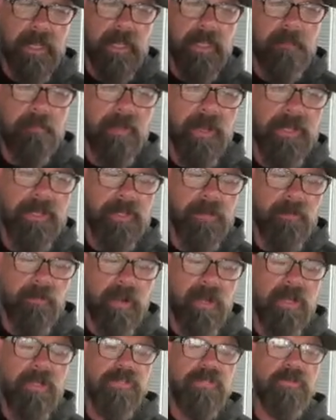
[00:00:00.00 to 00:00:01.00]
but you
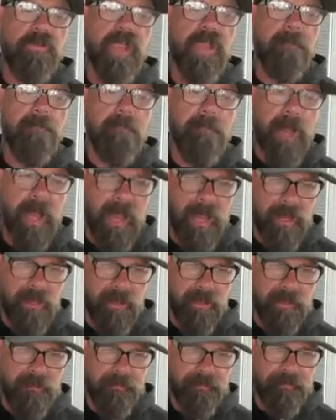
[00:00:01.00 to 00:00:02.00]
want to do a
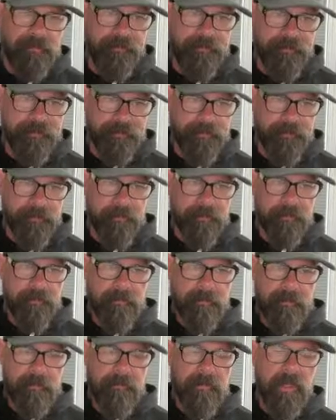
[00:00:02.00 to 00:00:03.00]
mile.
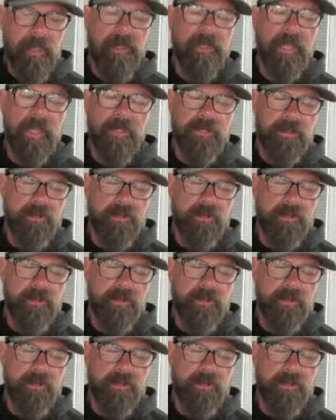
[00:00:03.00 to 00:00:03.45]
Again,